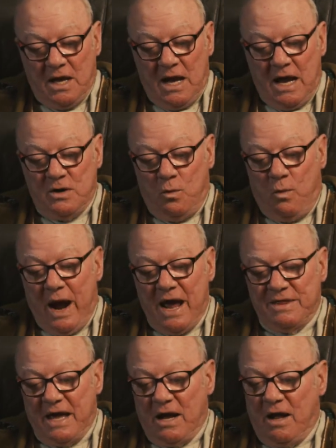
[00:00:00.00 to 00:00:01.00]
and away
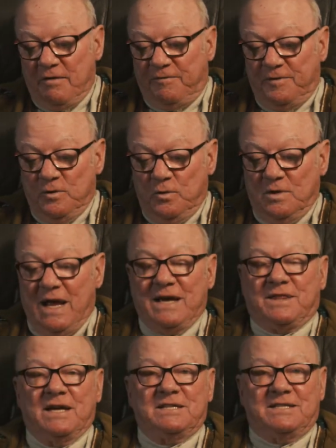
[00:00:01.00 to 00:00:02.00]
they all flew like
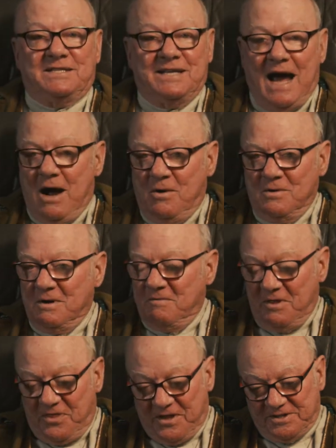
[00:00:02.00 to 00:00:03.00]
the down of
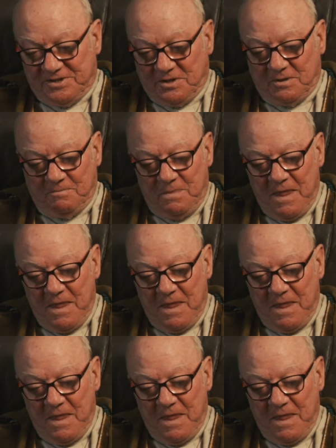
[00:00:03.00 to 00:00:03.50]
a thistle.